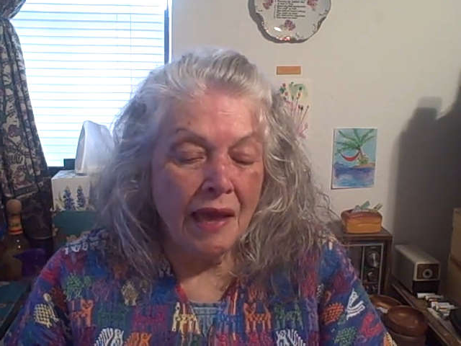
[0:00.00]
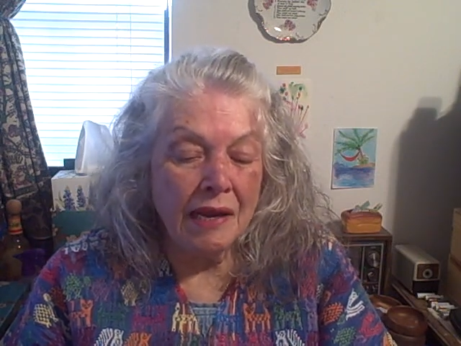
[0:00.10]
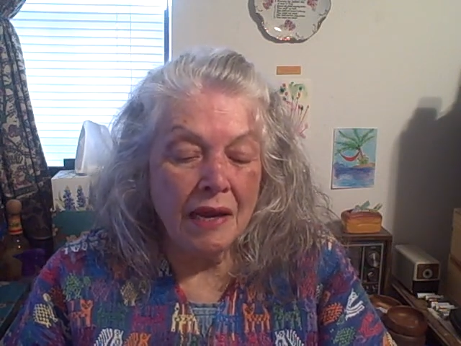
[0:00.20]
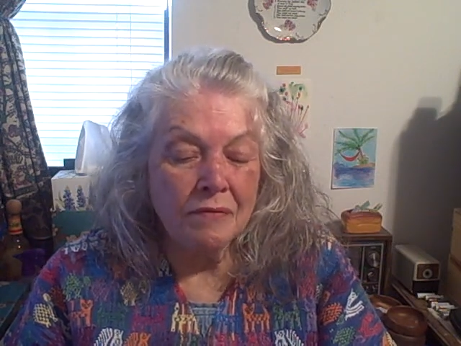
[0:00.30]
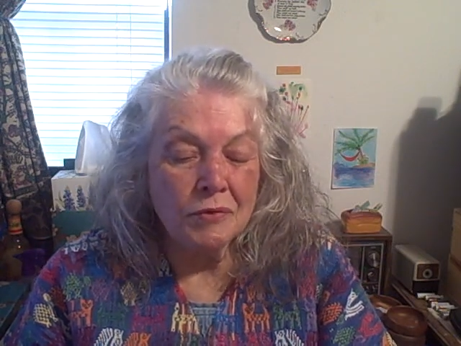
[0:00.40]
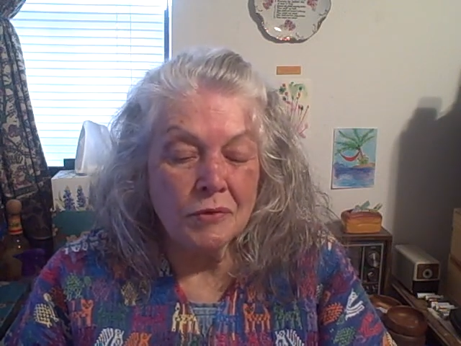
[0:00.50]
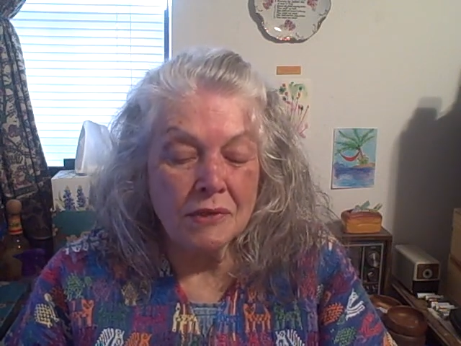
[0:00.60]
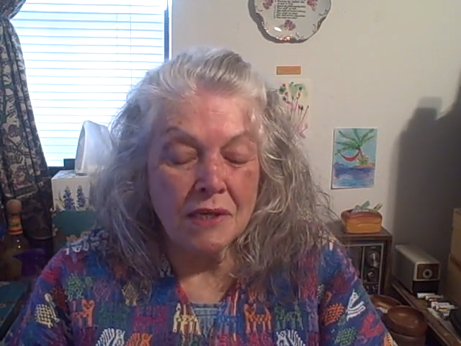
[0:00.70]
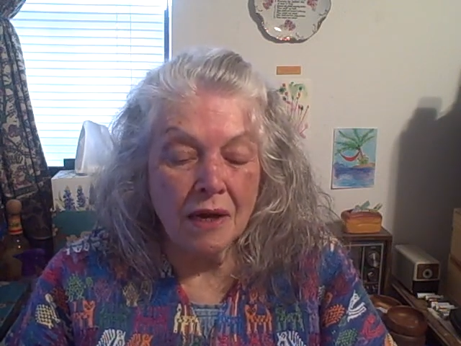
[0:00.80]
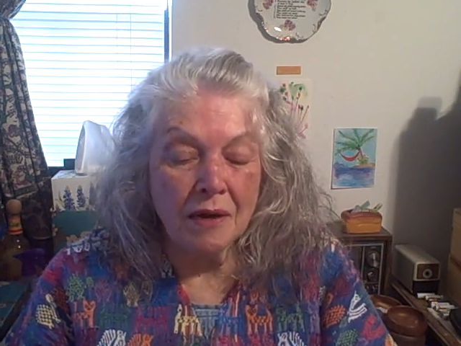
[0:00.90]
and after a
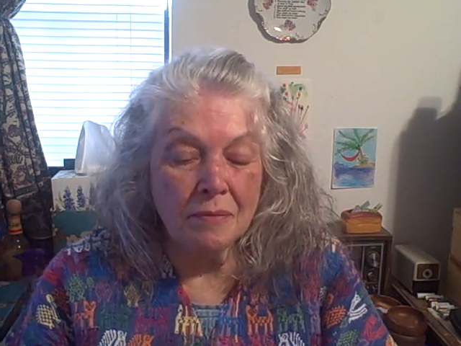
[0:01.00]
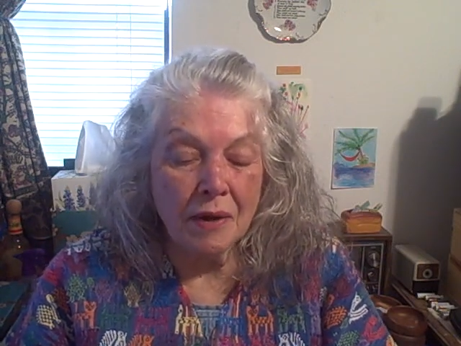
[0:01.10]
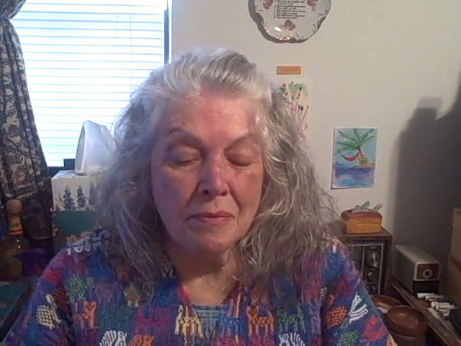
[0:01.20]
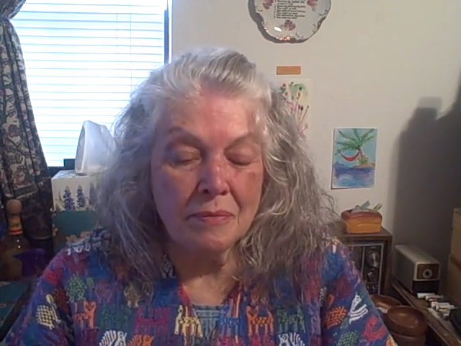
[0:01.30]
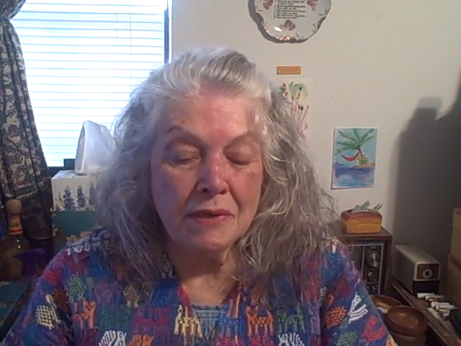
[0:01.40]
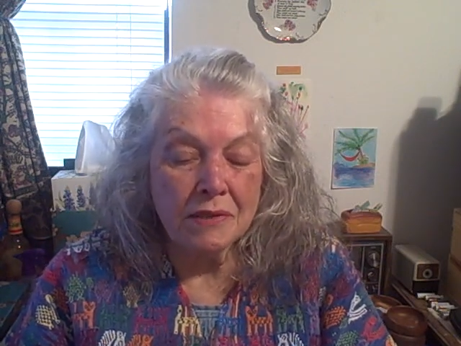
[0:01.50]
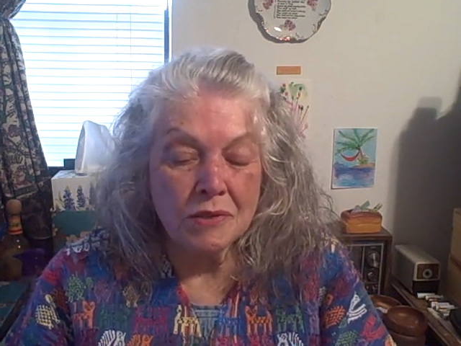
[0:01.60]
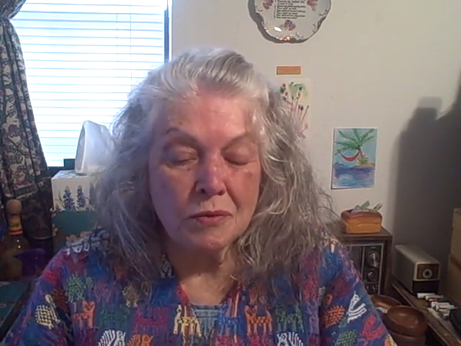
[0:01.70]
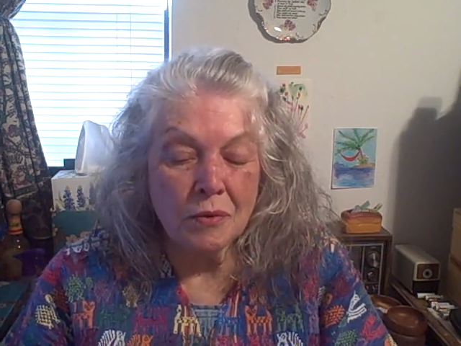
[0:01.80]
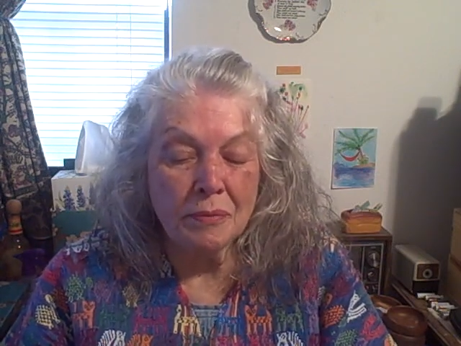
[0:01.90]
time a
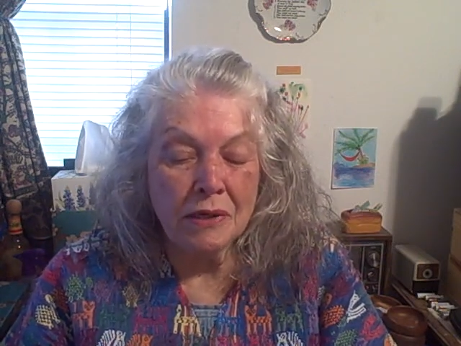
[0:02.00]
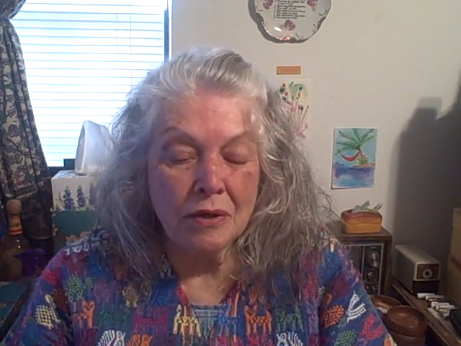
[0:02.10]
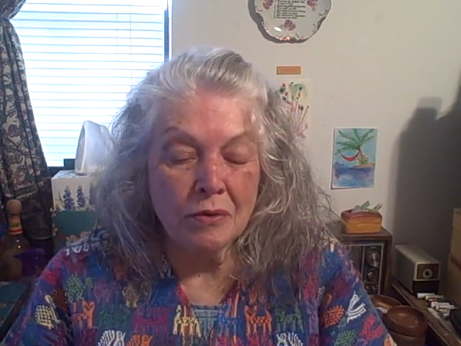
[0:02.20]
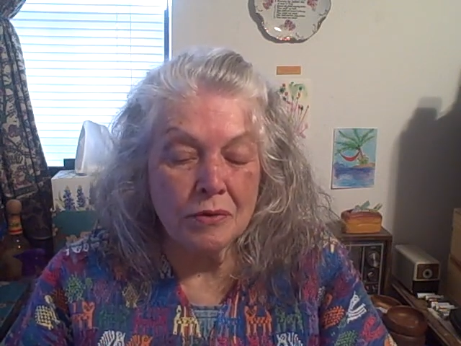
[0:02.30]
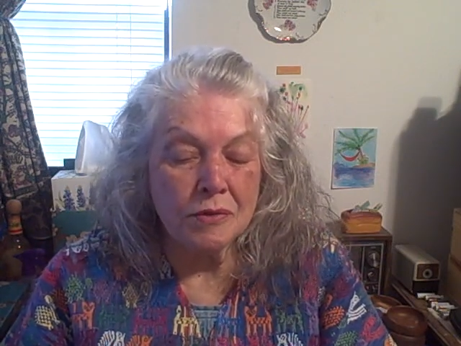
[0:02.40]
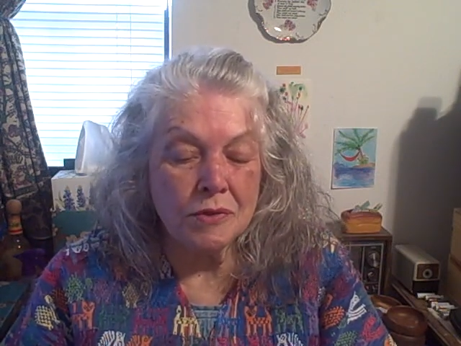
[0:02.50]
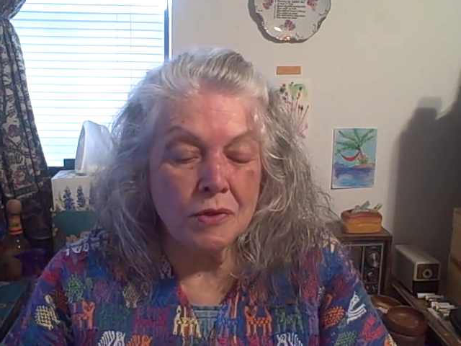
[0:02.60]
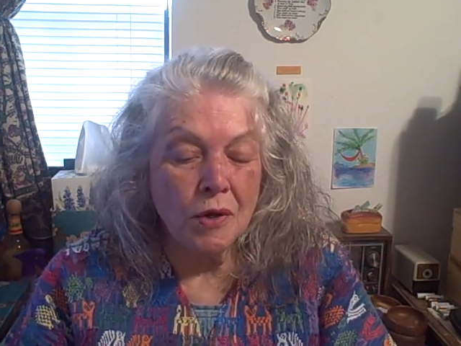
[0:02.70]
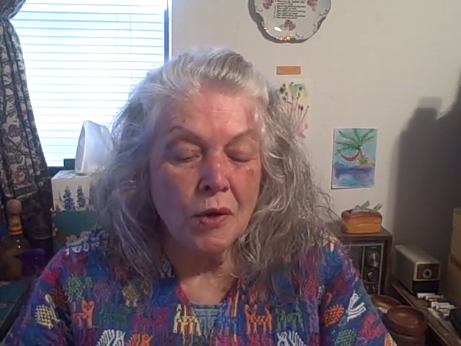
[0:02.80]
mist will be noticed